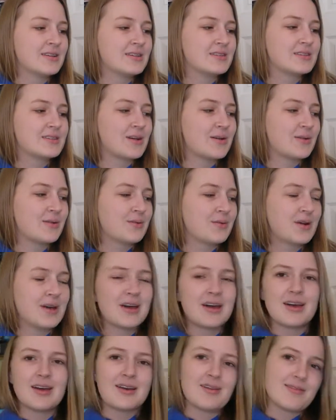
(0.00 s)
so,
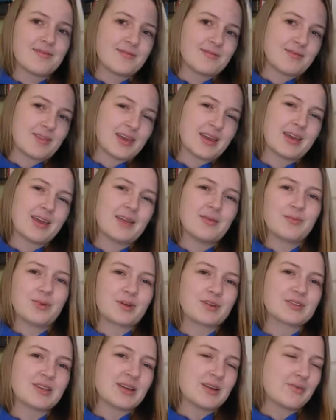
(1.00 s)
like in
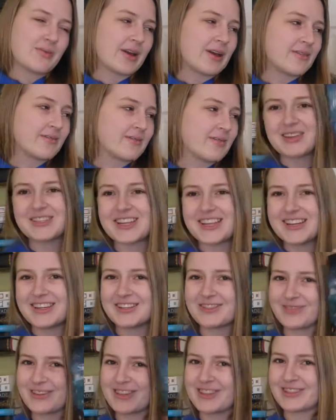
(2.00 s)
books anyway. I'm excited
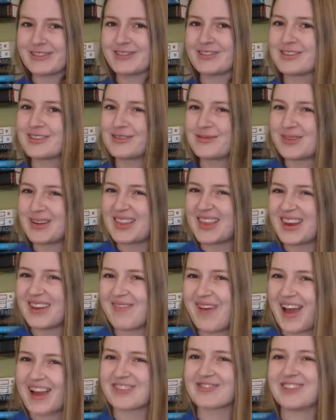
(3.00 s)
to read this one. This is one that I'm
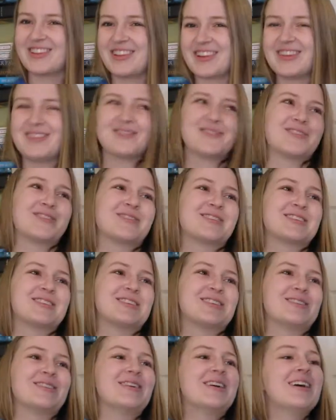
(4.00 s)
actually looking forward
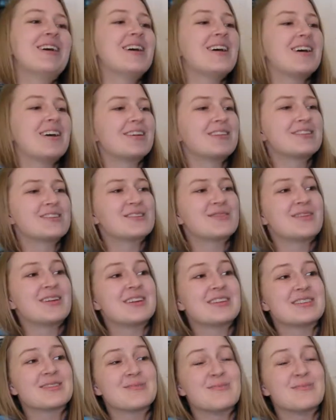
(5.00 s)
to. Also, it is a